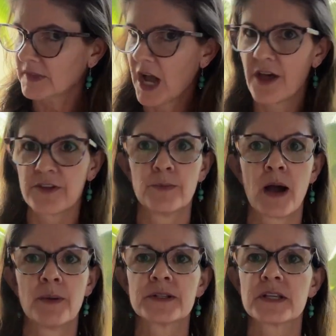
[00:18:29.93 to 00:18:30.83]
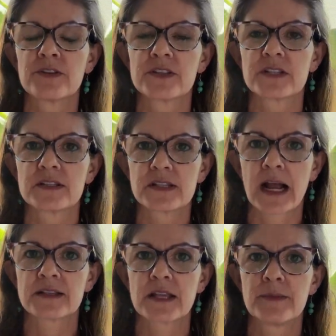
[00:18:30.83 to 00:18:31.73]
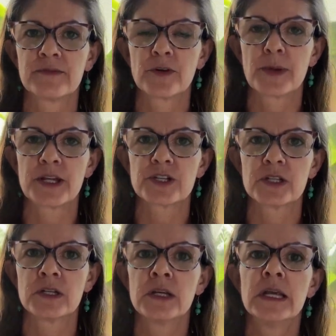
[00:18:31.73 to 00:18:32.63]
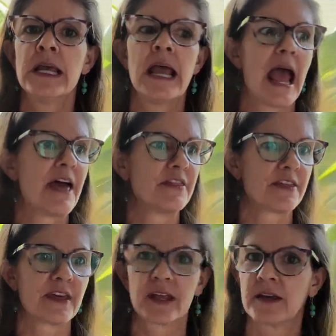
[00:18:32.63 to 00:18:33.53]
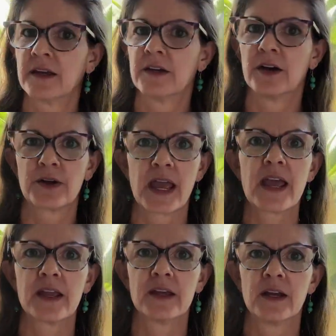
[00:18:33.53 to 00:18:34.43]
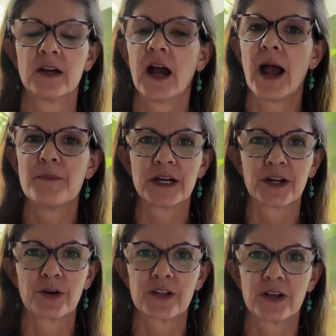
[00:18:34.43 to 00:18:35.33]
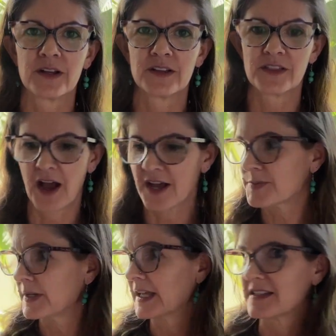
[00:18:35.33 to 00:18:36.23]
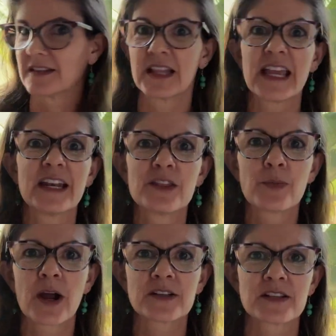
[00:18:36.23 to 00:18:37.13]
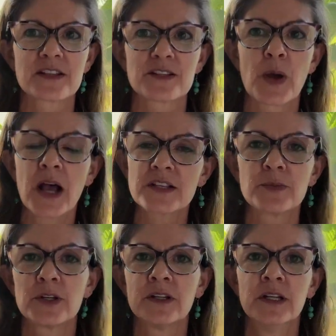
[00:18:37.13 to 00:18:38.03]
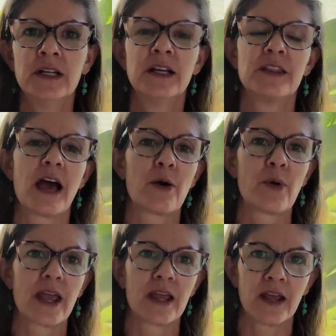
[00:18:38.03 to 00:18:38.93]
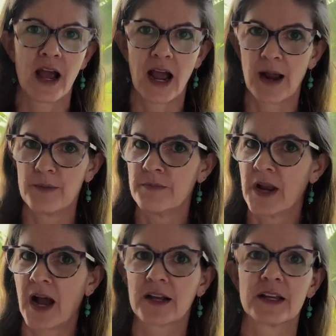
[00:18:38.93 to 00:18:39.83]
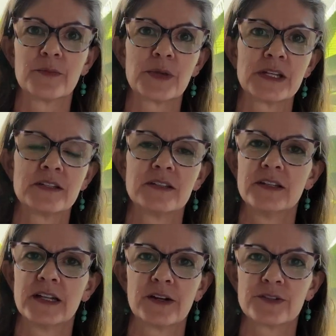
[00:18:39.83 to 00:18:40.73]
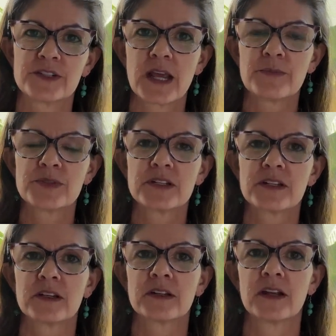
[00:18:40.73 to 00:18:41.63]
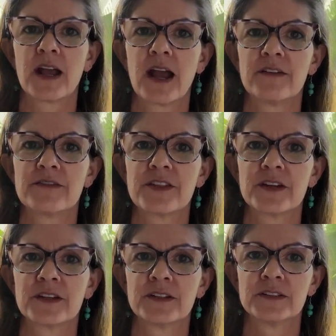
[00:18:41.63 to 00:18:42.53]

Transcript: Other mamas hear this exact same information and they think, okay, I'm going to go to the hospital as late in the process as possible. That way I'm not going to be, tempted to have the